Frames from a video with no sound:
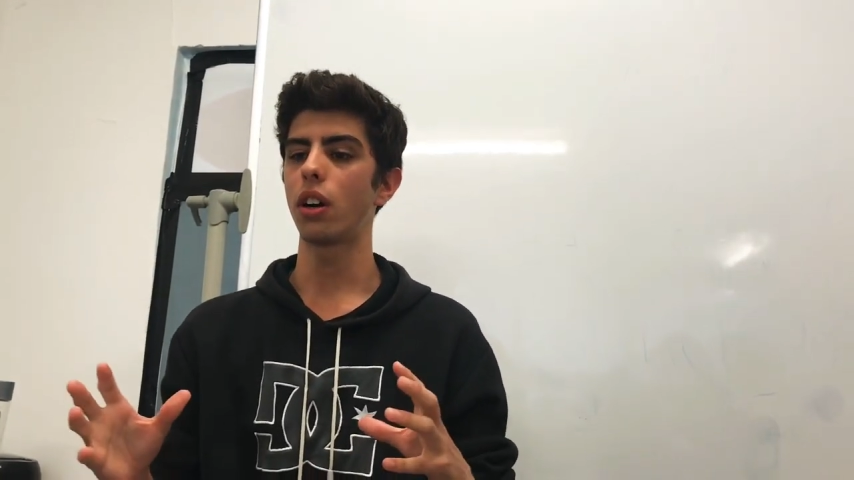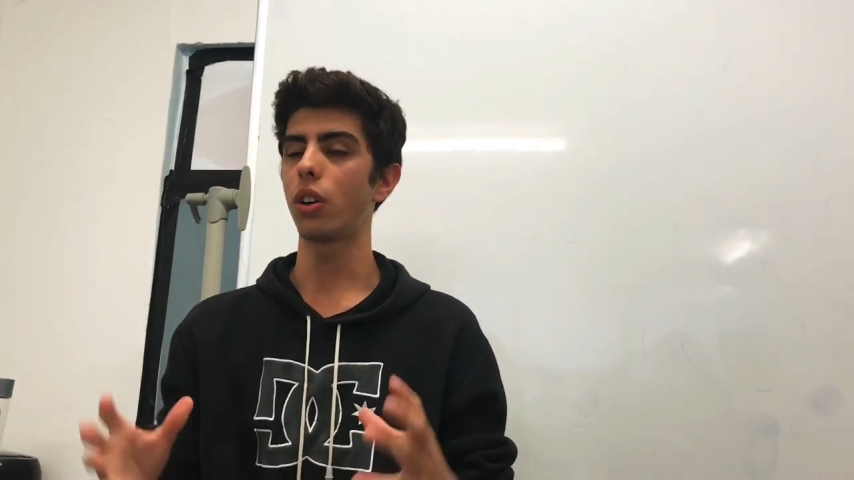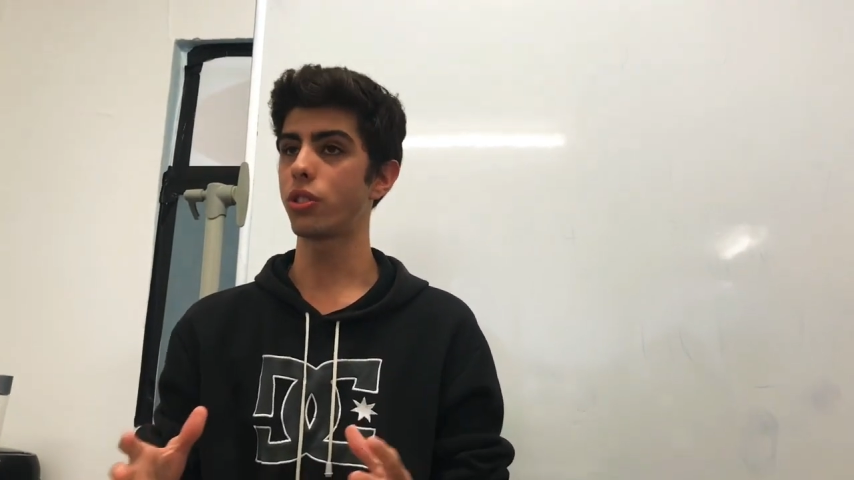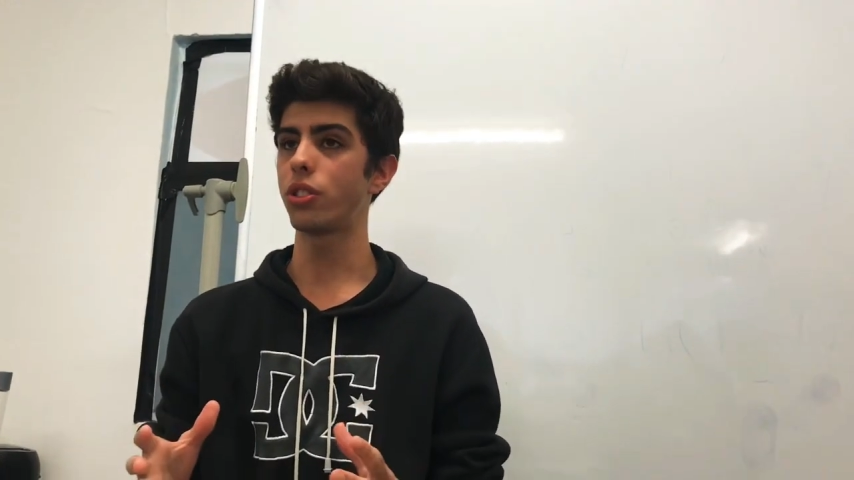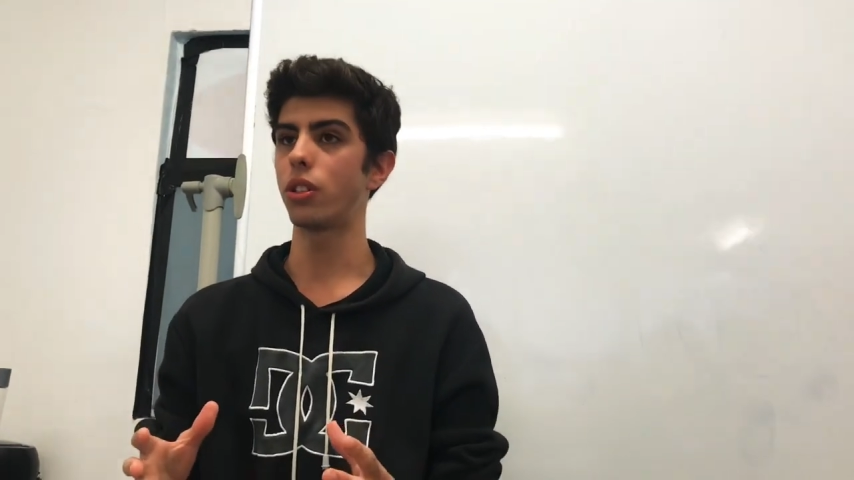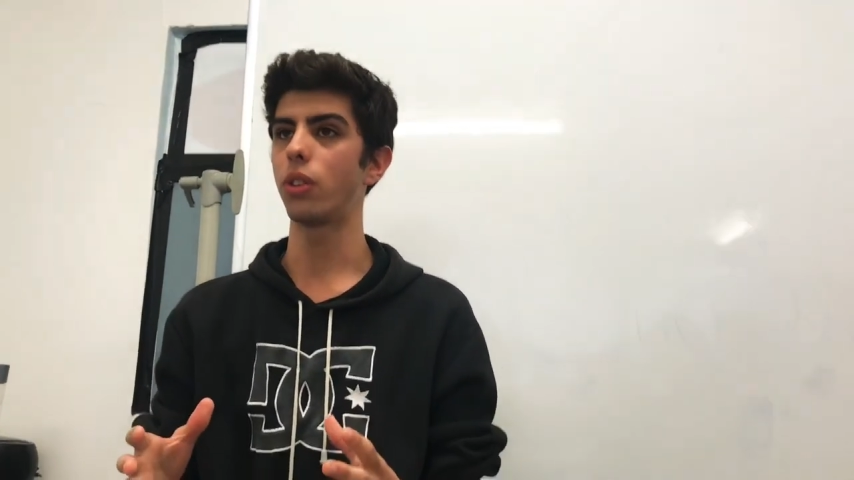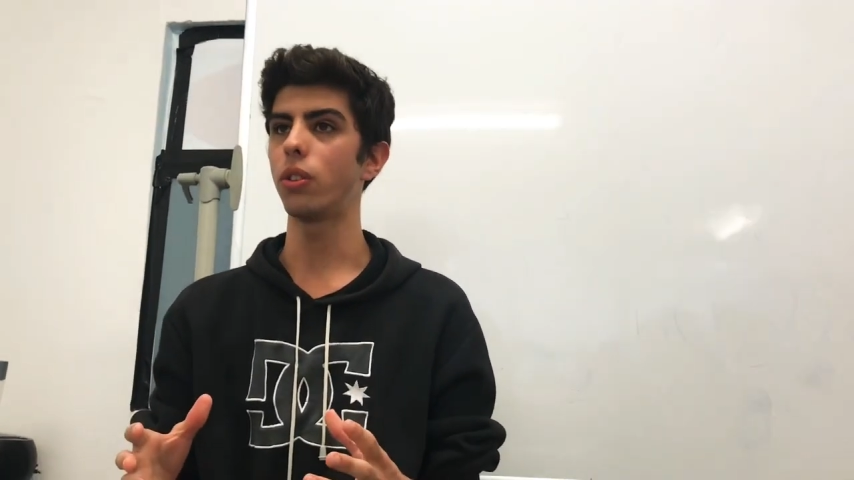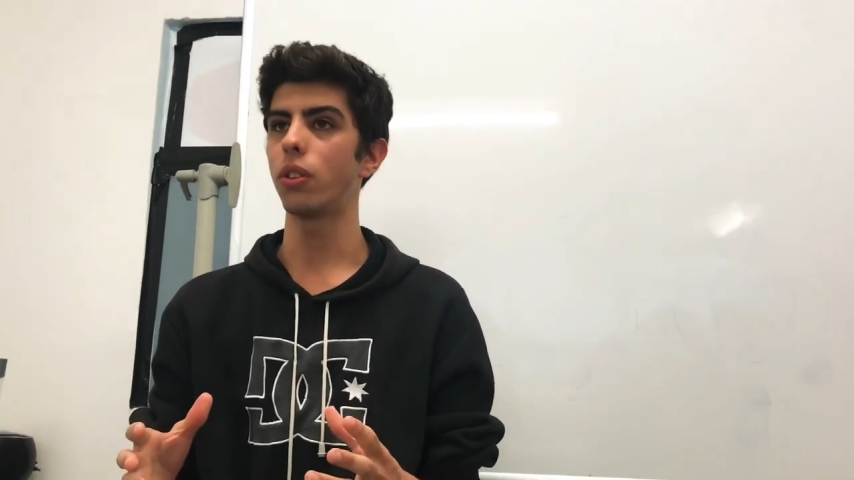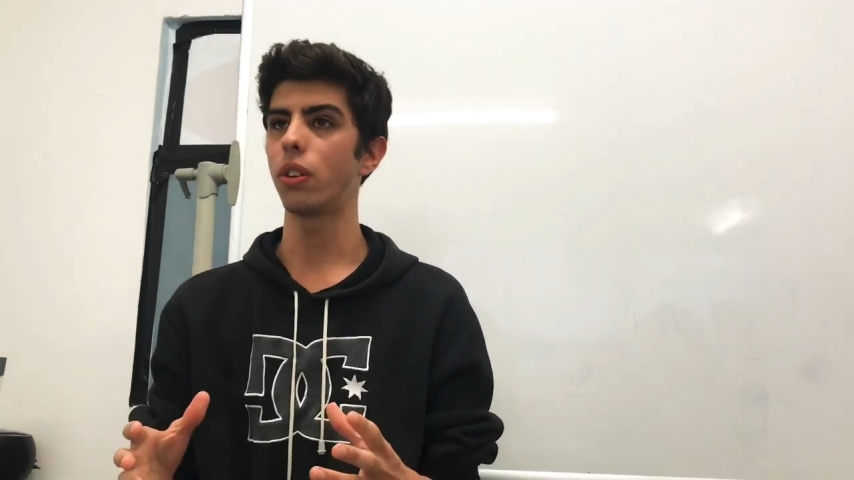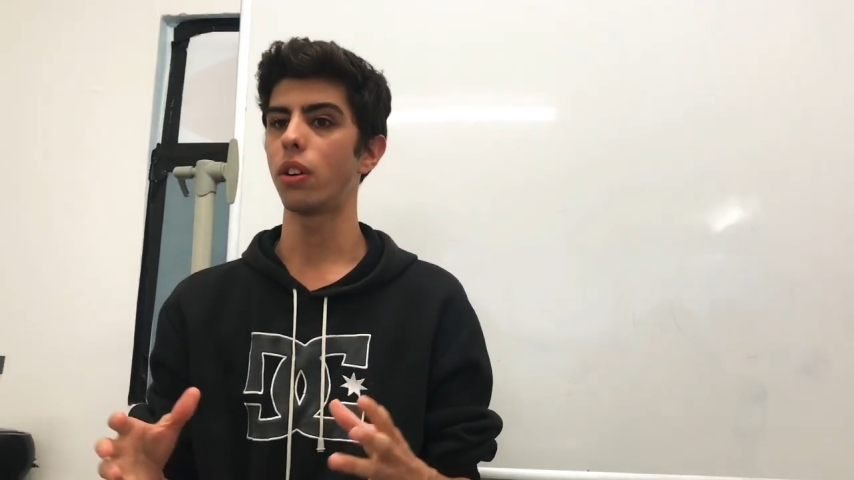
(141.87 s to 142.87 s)

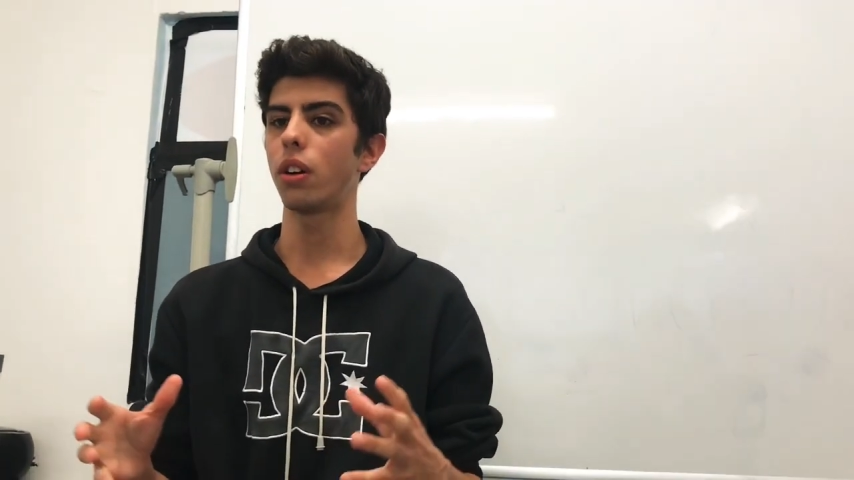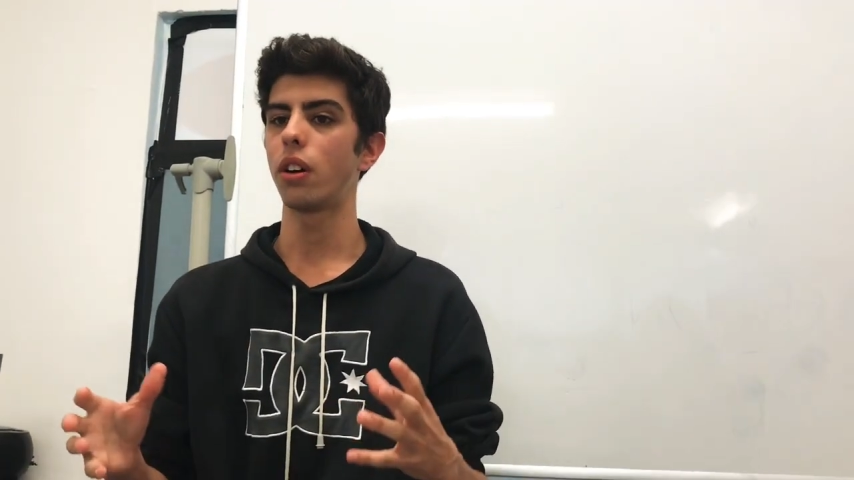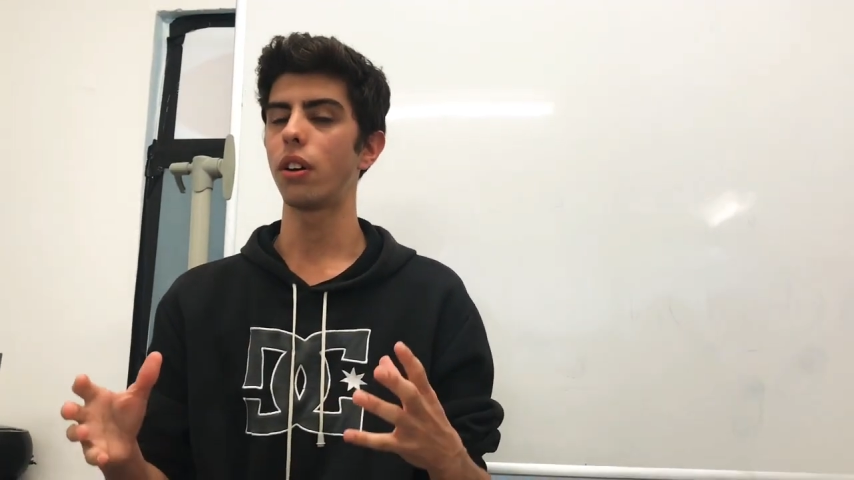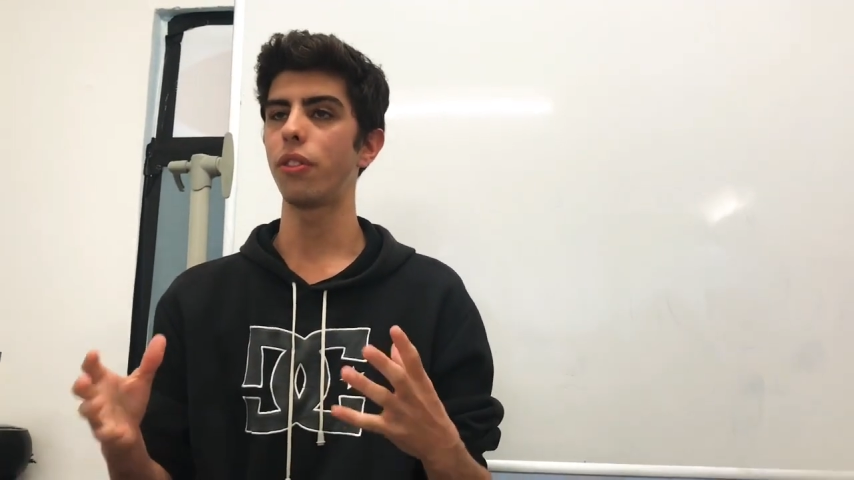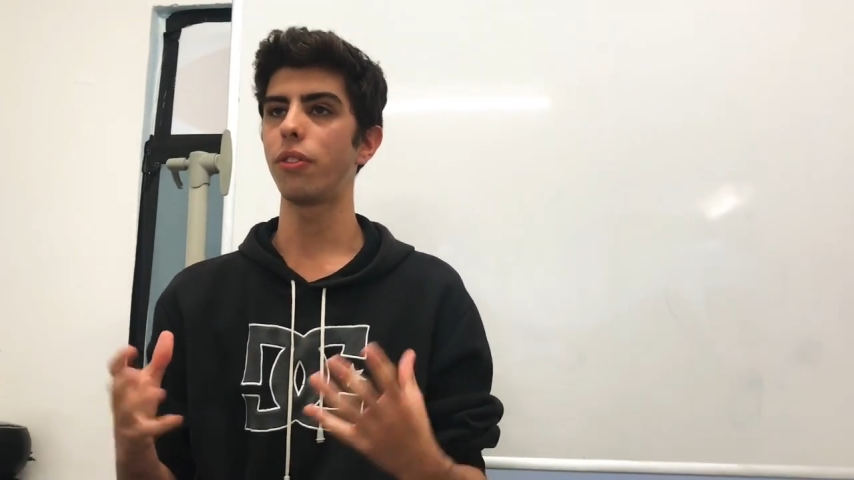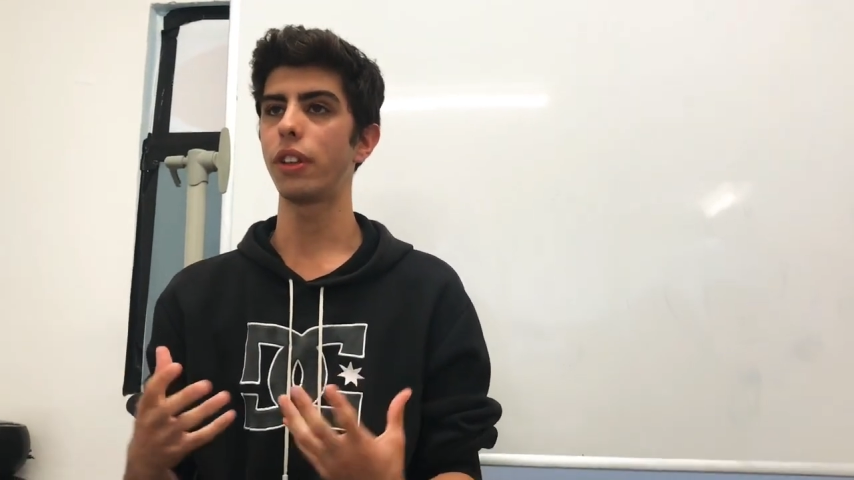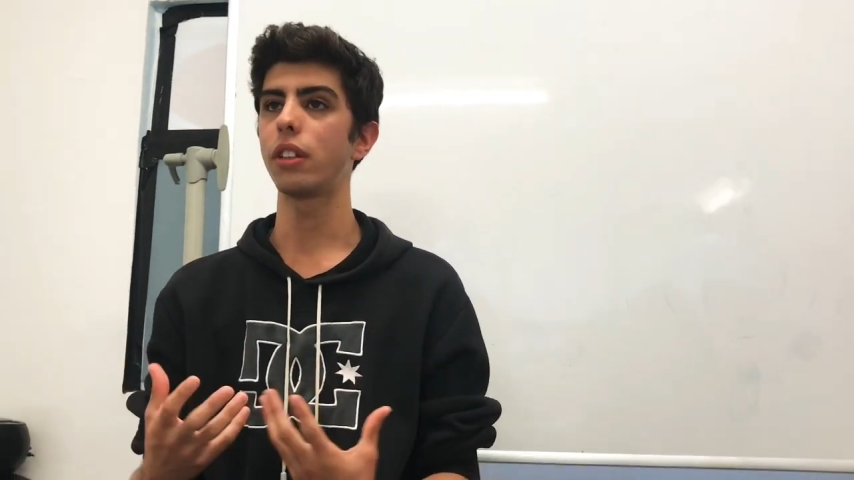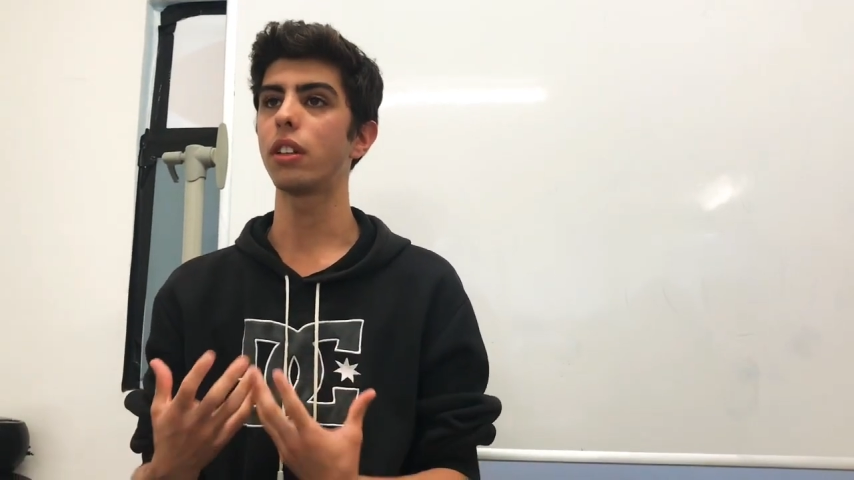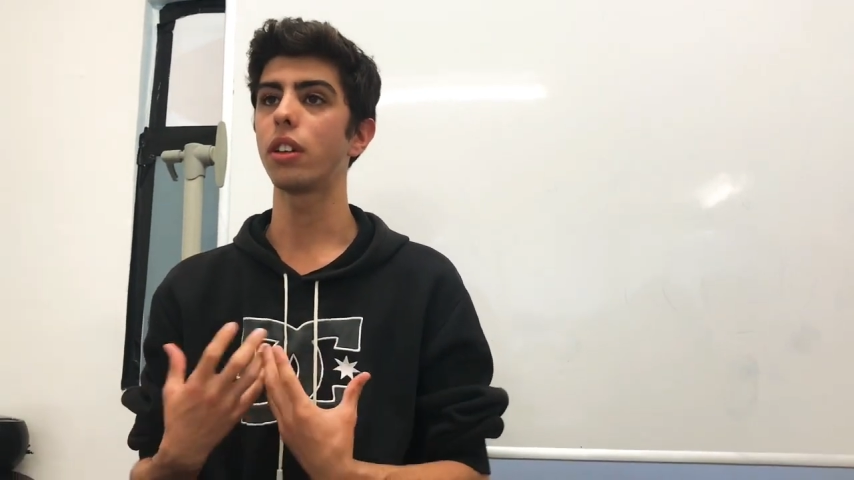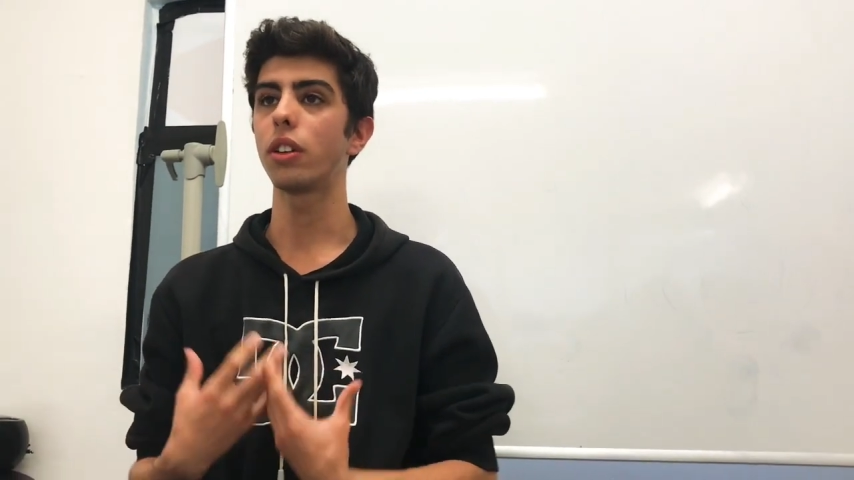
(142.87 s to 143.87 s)
also feel